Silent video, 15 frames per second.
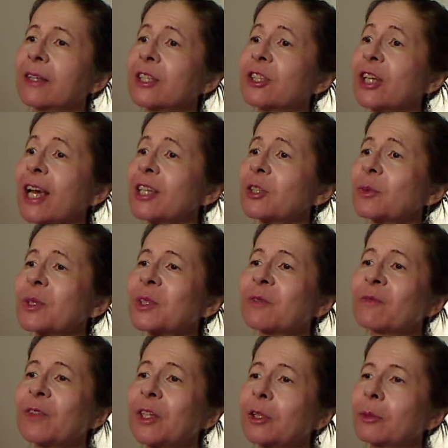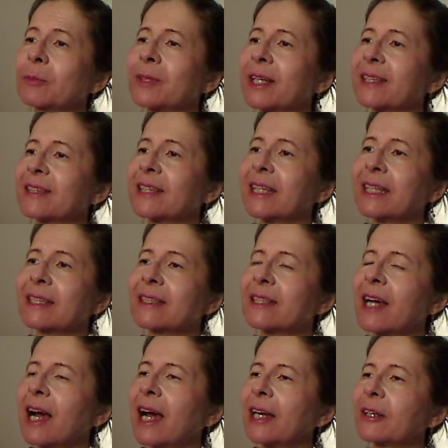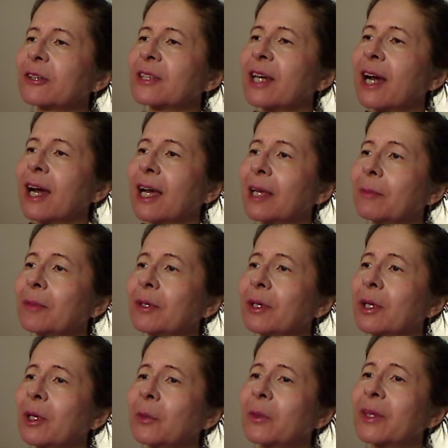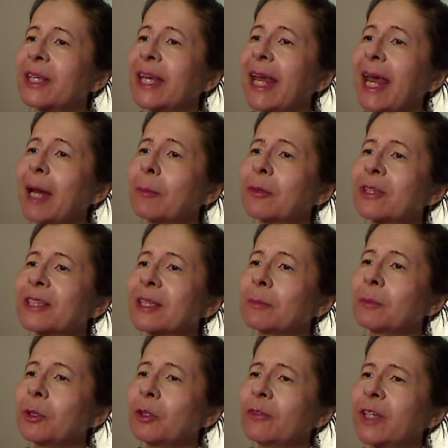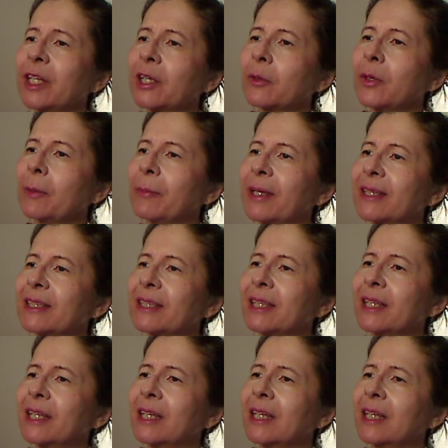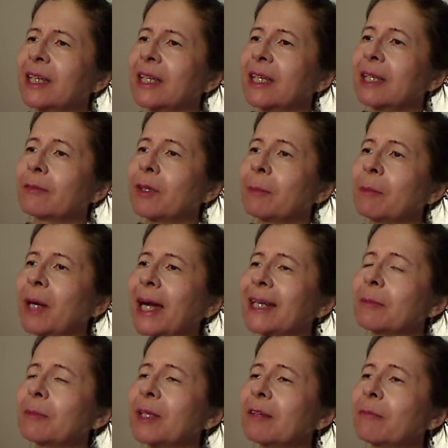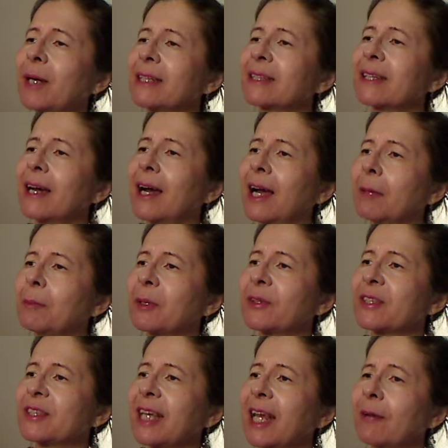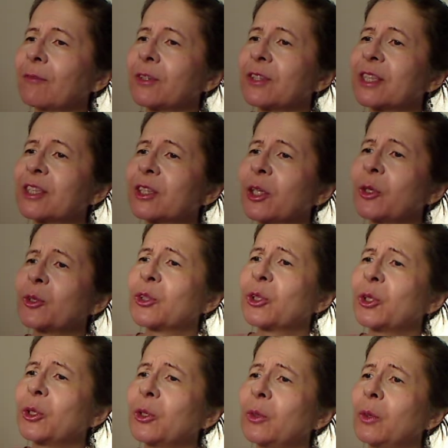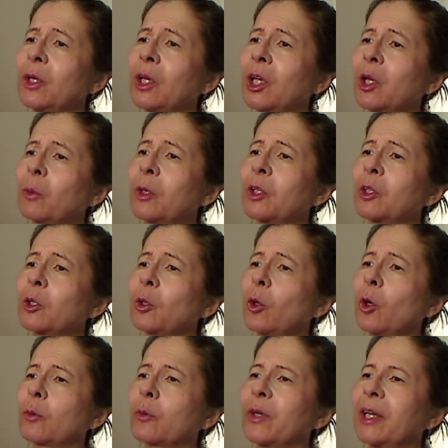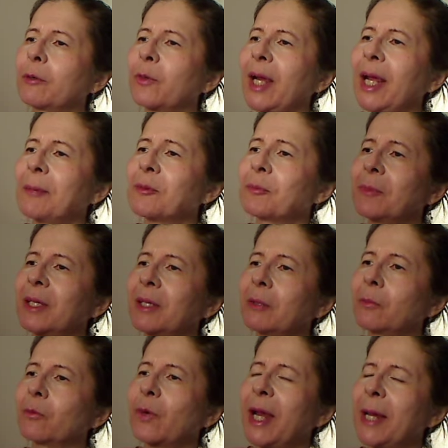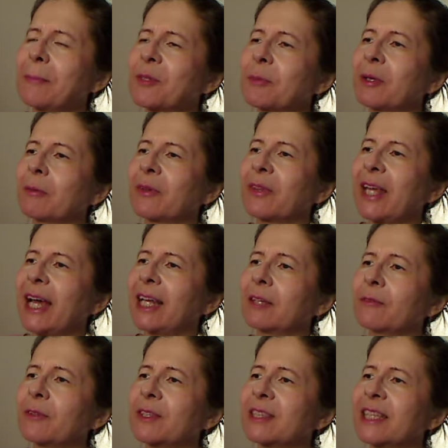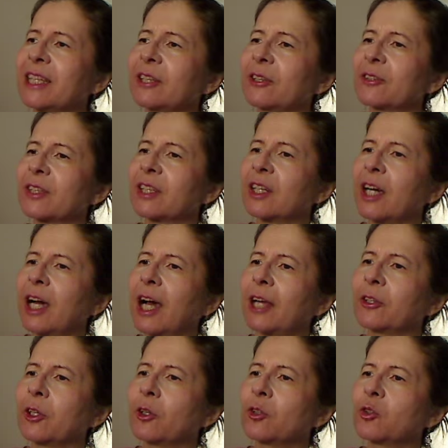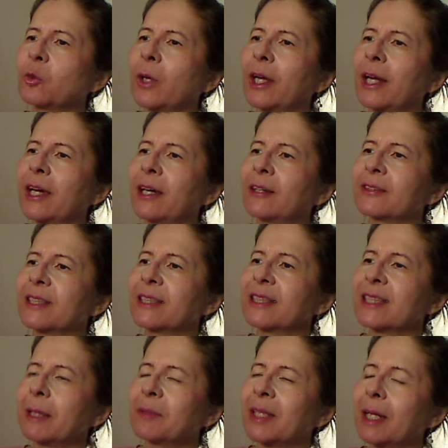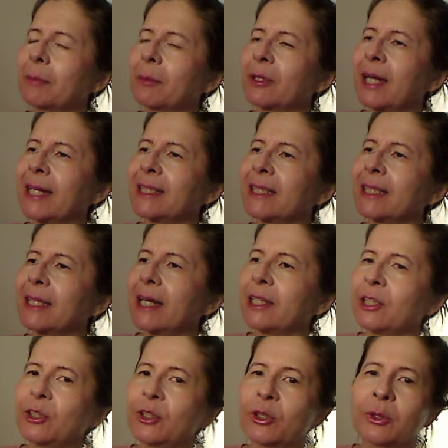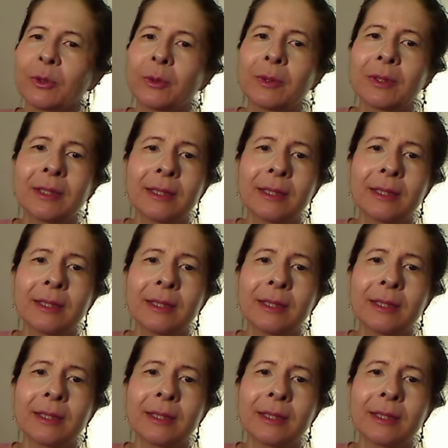The Jesuits filmed us the entire time with cameras and movie equipment. It reminded me of my time at the San Francisco Zoo when Laurie raped me, raped me with elephants, eels, and God knows what else in September 1992.